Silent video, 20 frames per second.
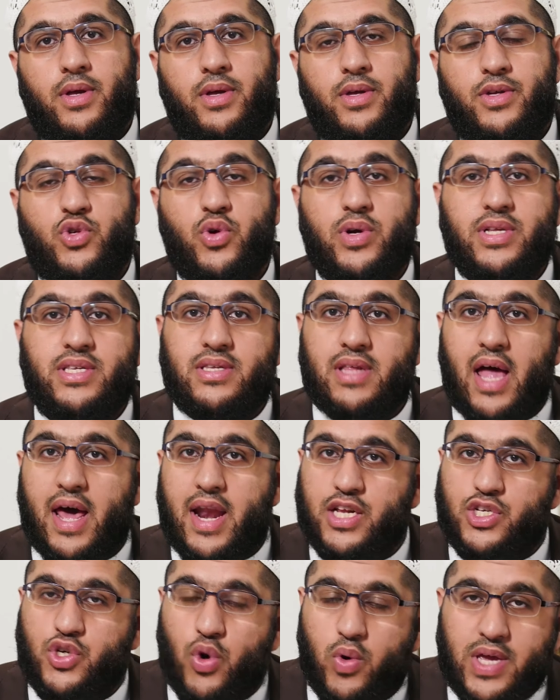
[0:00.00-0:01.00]
So it's not
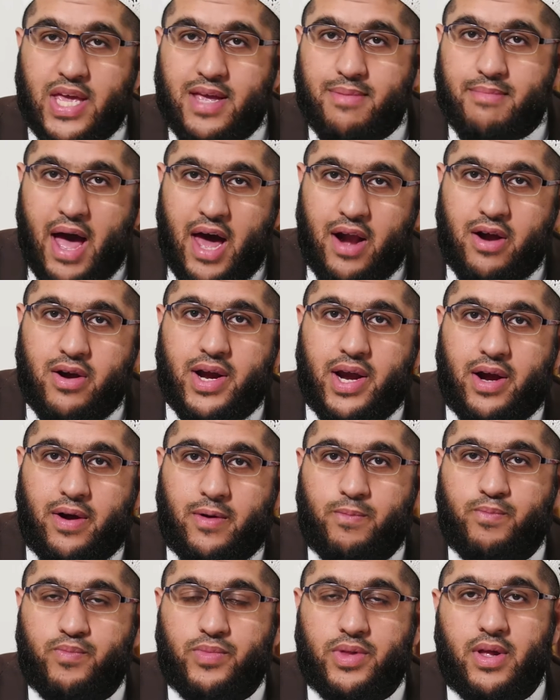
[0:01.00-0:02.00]
a joking matter here.
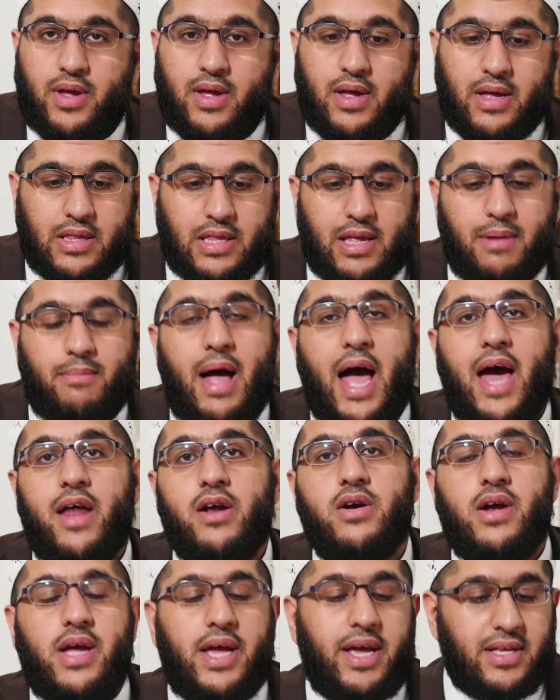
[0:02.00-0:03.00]
The
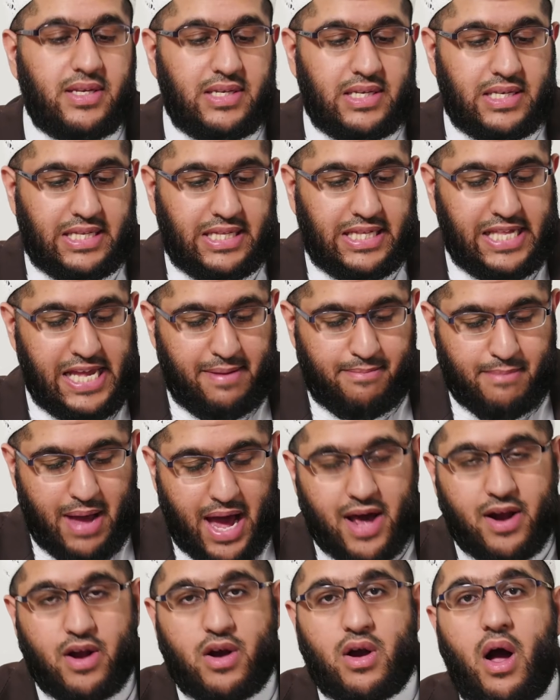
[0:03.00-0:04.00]
matter is the
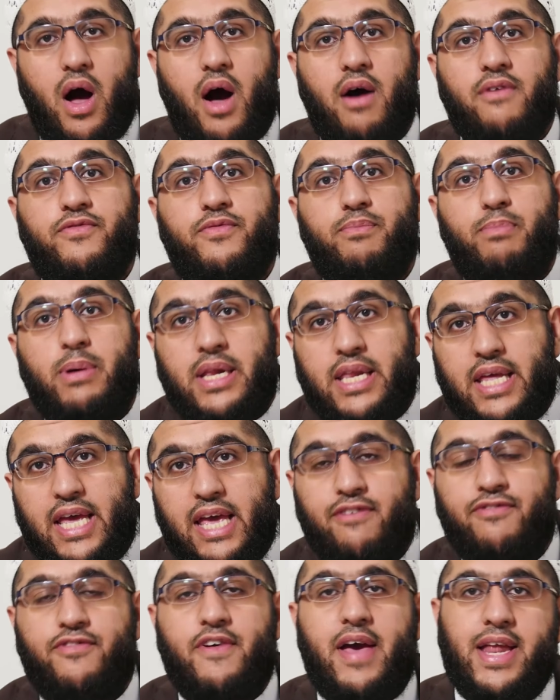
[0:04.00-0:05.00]
matter of
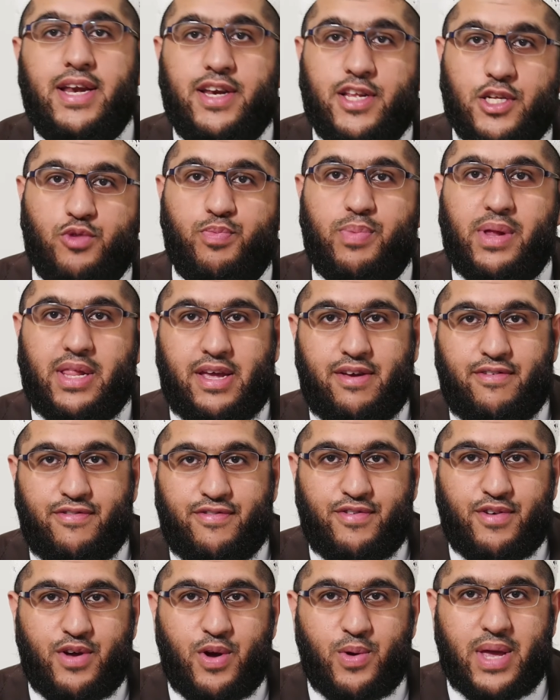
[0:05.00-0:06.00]
belief and
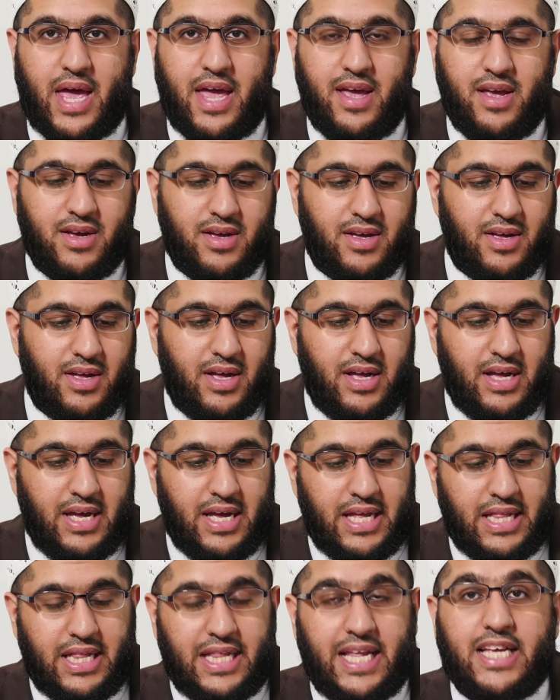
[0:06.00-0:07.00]
disbelief, okay?
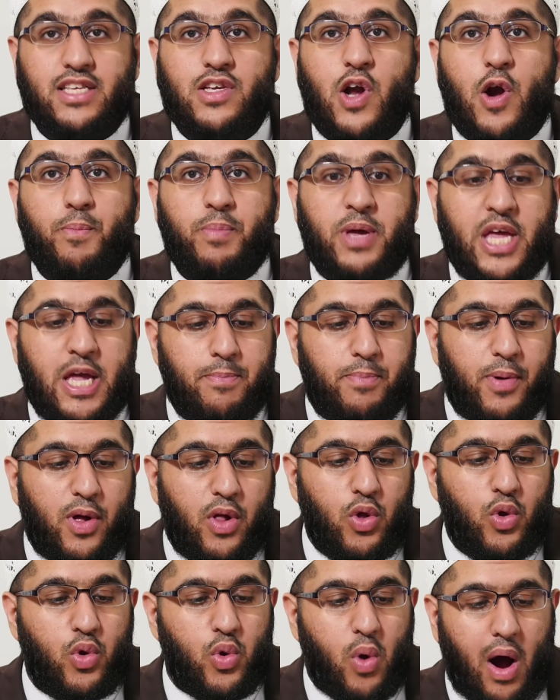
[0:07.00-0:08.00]
These are
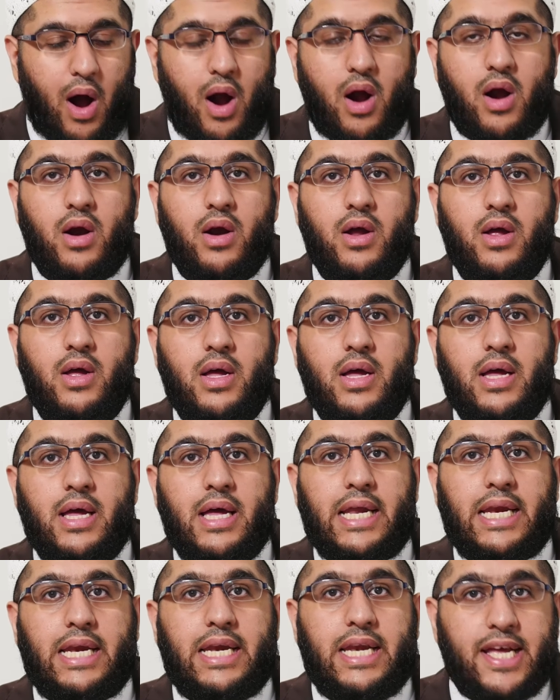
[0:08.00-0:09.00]
people who are
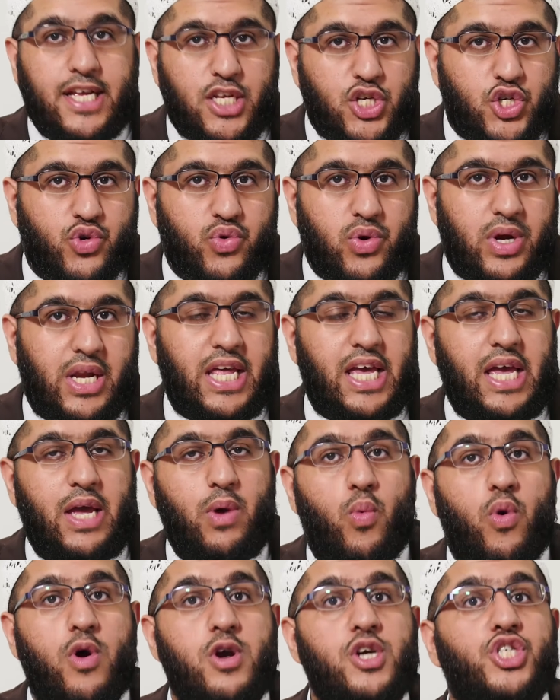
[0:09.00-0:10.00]
literally
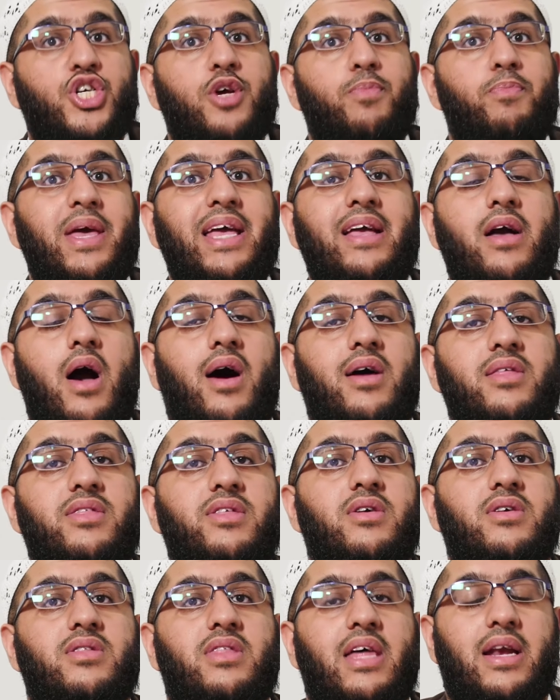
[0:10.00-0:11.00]
worshipping
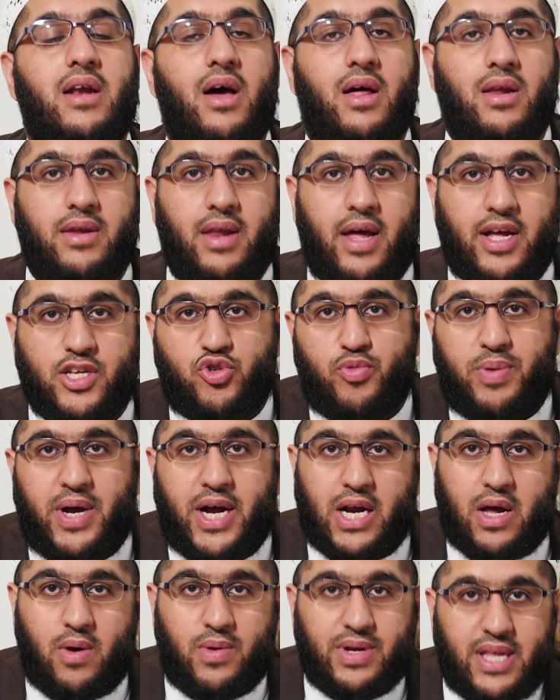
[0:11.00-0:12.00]
other than Allah
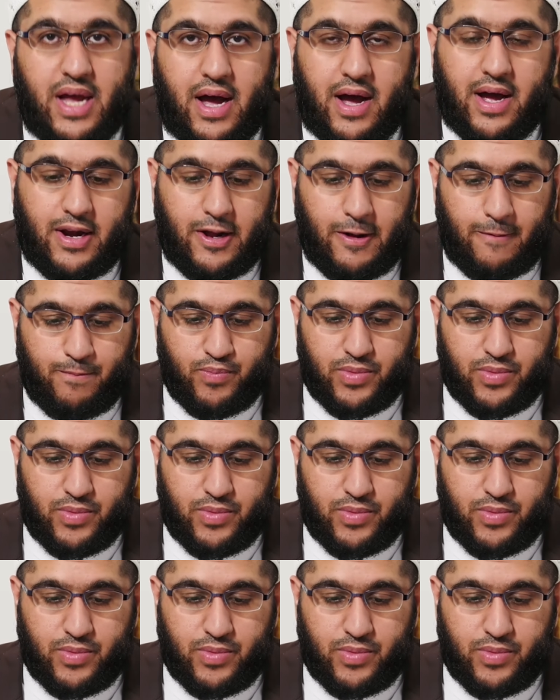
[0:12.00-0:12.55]
subhanahu wa ta'ala.